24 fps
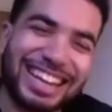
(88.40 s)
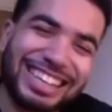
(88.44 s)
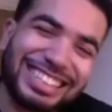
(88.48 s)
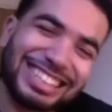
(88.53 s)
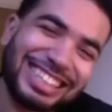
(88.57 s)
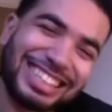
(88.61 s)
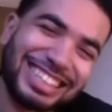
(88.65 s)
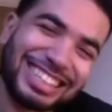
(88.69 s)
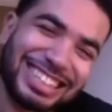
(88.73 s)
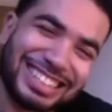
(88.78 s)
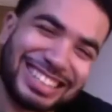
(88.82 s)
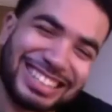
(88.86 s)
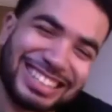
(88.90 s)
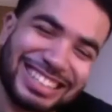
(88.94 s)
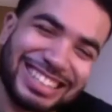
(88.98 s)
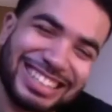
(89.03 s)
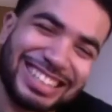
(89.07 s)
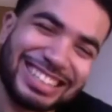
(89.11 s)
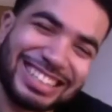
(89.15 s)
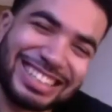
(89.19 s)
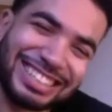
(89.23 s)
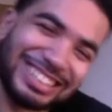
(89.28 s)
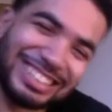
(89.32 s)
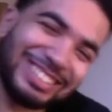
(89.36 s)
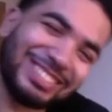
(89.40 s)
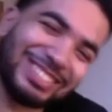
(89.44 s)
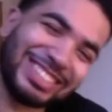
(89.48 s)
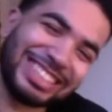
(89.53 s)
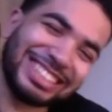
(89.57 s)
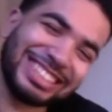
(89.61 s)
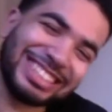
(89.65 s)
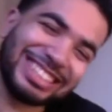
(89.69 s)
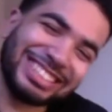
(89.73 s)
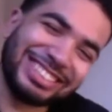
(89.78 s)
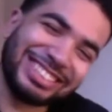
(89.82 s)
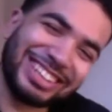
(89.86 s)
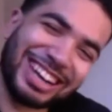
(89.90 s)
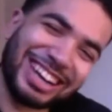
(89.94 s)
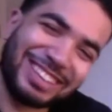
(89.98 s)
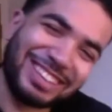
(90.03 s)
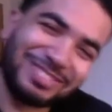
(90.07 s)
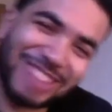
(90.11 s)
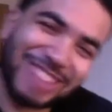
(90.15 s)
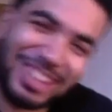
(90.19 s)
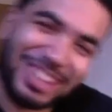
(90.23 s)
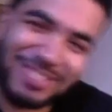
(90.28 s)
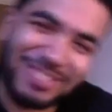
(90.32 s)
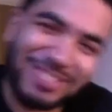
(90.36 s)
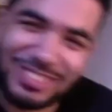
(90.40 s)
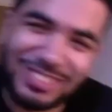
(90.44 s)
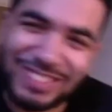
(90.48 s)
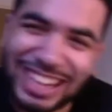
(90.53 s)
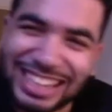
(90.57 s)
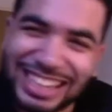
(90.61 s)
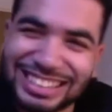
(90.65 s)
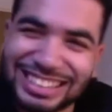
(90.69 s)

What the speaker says: out in Ghana, but I'm not bad.